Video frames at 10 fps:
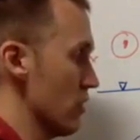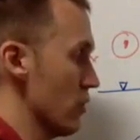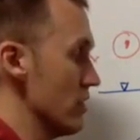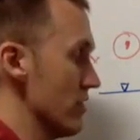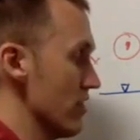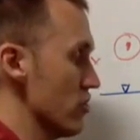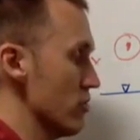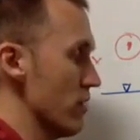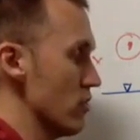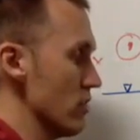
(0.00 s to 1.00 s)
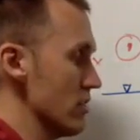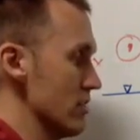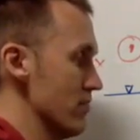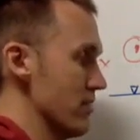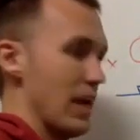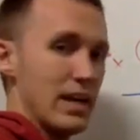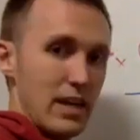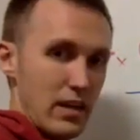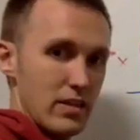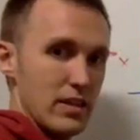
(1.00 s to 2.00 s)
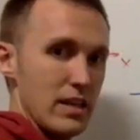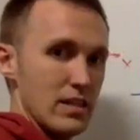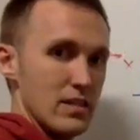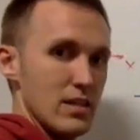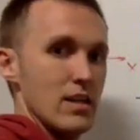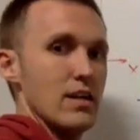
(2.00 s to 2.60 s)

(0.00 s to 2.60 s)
Green's function matrix, and get the data.